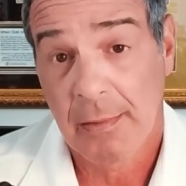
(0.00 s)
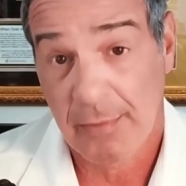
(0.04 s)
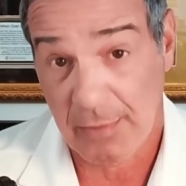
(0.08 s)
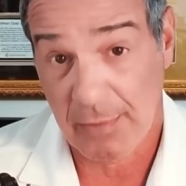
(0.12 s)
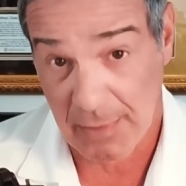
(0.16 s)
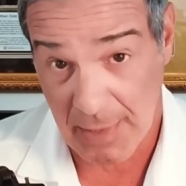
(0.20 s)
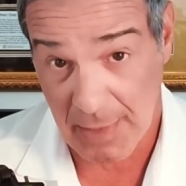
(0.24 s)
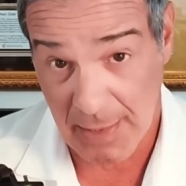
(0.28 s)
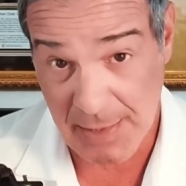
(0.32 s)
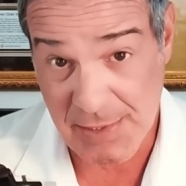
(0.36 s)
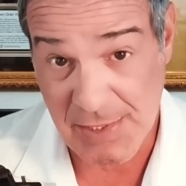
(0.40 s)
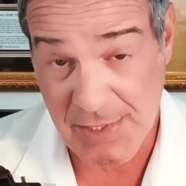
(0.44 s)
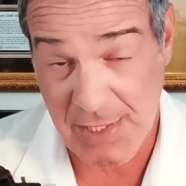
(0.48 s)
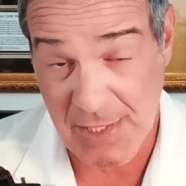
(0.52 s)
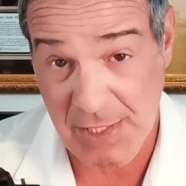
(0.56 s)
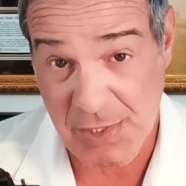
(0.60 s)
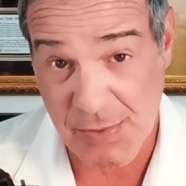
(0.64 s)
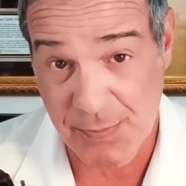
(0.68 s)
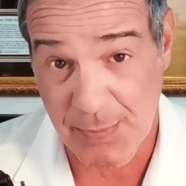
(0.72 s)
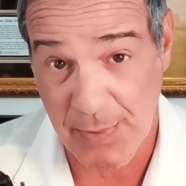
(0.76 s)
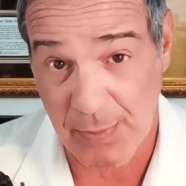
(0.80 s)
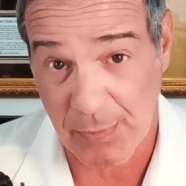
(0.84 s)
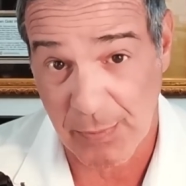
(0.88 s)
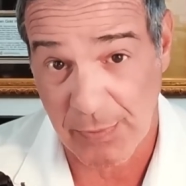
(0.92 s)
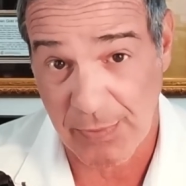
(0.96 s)
The United States
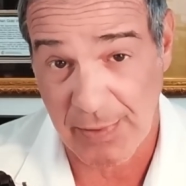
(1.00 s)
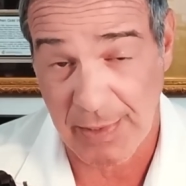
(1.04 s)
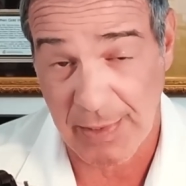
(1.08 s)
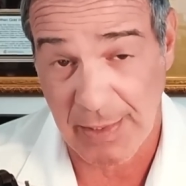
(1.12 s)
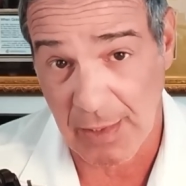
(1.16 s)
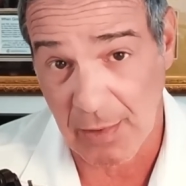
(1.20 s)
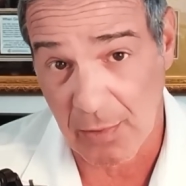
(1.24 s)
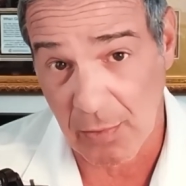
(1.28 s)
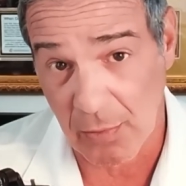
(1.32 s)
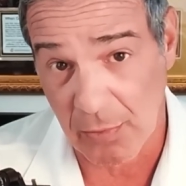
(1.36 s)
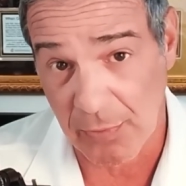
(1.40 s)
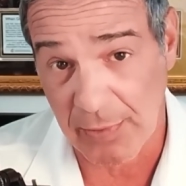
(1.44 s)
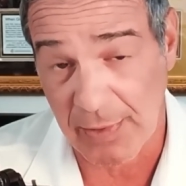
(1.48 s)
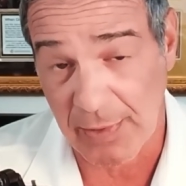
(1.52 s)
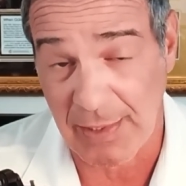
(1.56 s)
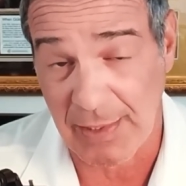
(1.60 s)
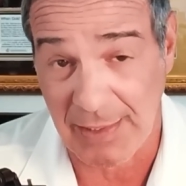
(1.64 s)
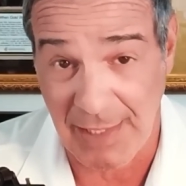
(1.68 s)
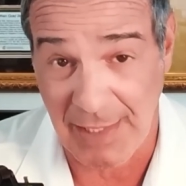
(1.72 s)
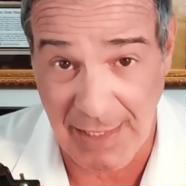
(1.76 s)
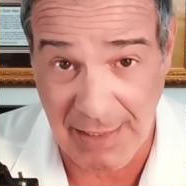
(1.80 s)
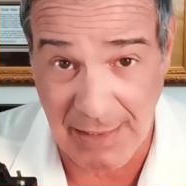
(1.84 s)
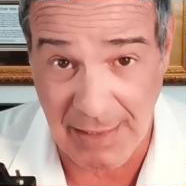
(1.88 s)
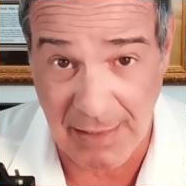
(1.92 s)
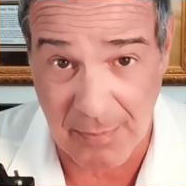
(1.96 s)
mint with the eagle, the
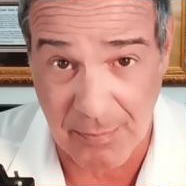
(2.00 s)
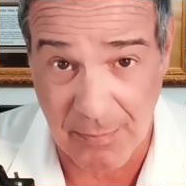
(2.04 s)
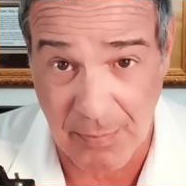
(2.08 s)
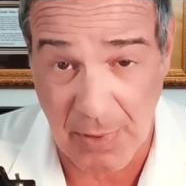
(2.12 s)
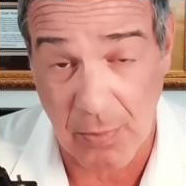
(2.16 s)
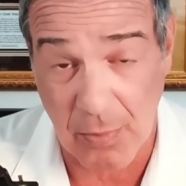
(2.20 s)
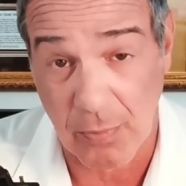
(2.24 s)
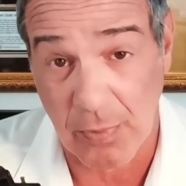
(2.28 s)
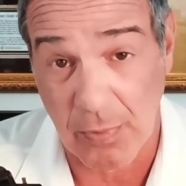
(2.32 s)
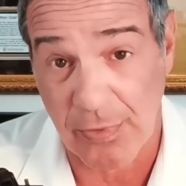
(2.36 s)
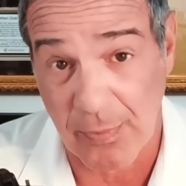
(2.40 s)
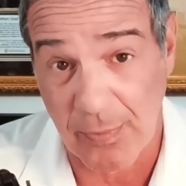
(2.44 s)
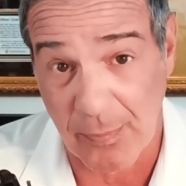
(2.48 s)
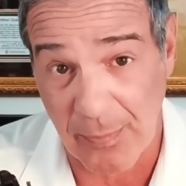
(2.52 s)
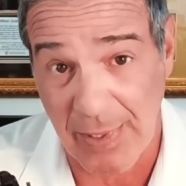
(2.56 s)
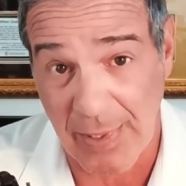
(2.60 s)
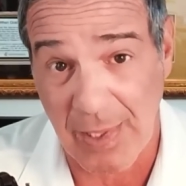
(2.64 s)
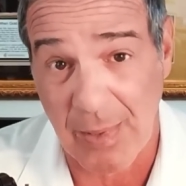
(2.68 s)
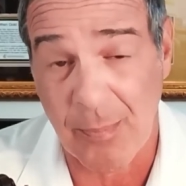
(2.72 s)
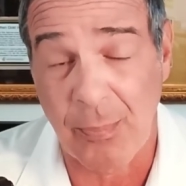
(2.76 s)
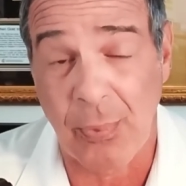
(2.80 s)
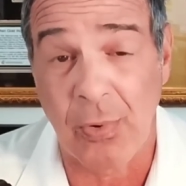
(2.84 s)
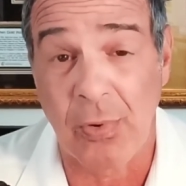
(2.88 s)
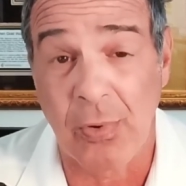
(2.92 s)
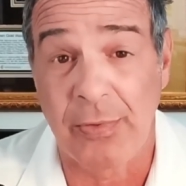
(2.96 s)
Canadian mint with the
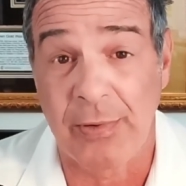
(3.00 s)
maple,